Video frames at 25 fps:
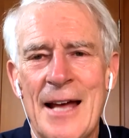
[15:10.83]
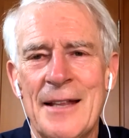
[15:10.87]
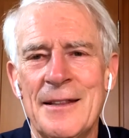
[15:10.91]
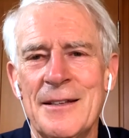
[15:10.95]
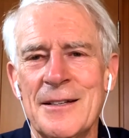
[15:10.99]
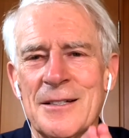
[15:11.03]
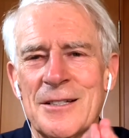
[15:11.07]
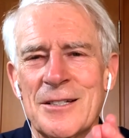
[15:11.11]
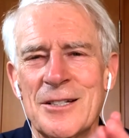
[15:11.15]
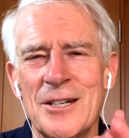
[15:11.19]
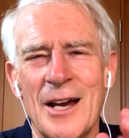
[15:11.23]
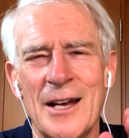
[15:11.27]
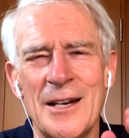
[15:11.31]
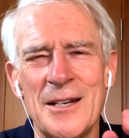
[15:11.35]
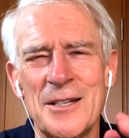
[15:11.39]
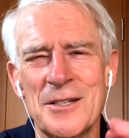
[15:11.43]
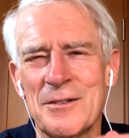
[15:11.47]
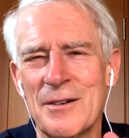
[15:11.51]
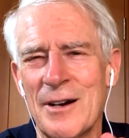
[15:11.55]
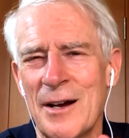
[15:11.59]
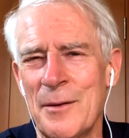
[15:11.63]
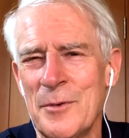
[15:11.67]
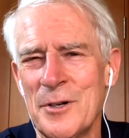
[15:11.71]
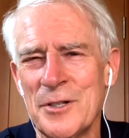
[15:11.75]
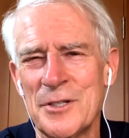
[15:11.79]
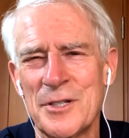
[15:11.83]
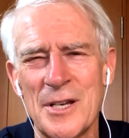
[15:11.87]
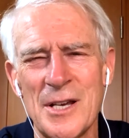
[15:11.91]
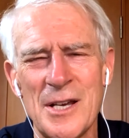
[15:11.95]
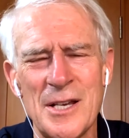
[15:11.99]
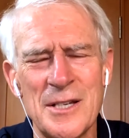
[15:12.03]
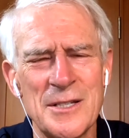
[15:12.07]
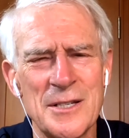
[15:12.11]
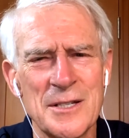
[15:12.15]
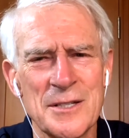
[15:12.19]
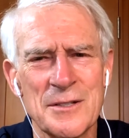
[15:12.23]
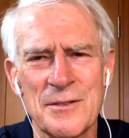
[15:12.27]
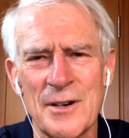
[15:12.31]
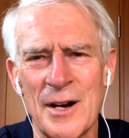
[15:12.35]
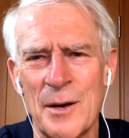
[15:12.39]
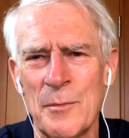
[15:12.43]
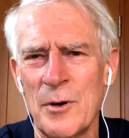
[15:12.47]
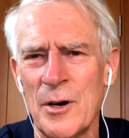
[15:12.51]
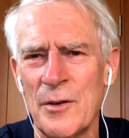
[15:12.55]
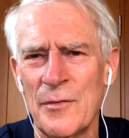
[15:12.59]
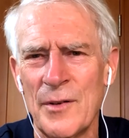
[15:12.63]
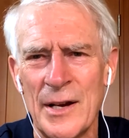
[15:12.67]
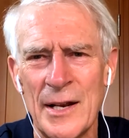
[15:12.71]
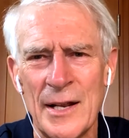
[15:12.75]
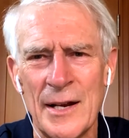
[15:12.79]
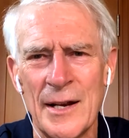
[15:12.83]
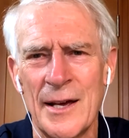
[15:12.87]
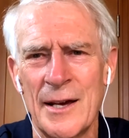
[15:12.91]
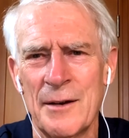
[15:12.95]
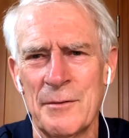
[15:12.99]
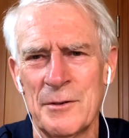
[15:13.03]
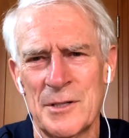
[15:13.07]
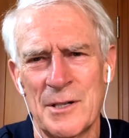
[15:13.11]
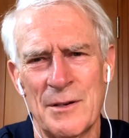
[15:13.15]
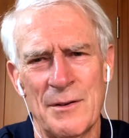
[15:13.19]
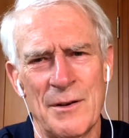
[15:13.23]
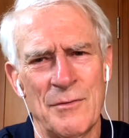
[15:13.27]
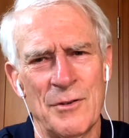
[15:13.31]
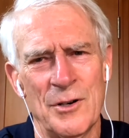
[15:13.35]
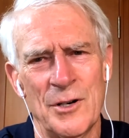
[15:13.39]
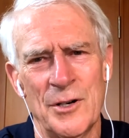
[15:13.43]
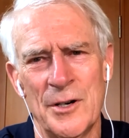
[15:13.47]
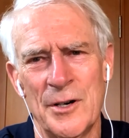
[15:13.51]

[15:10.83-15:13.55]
And the Chinese grammar is the easiest grammar of any language I've ever